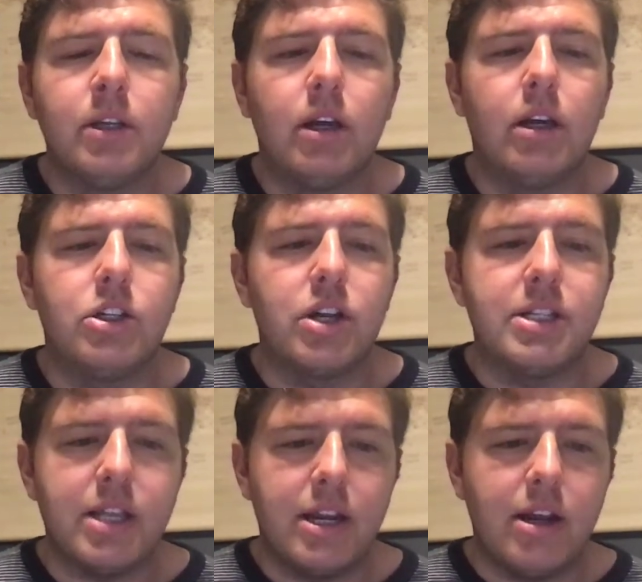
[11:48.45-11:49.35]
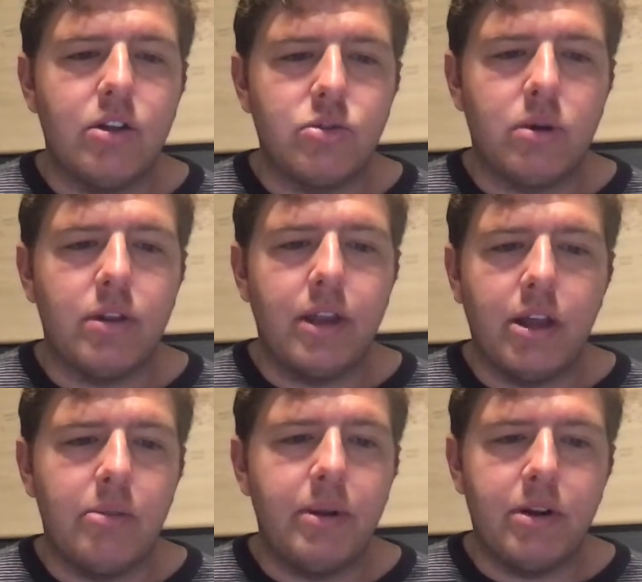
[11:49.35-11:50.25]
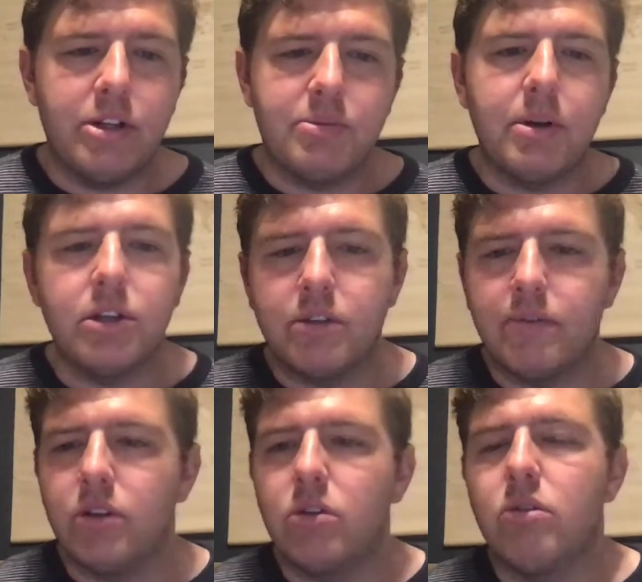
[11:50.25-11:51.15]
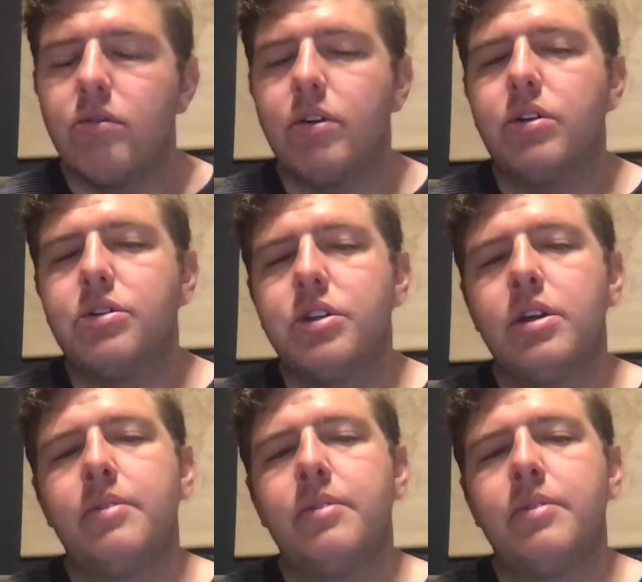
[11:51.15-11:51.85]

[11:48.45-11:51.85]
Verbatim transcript: uh, translated elsewhere, the elementary spirits of the universe.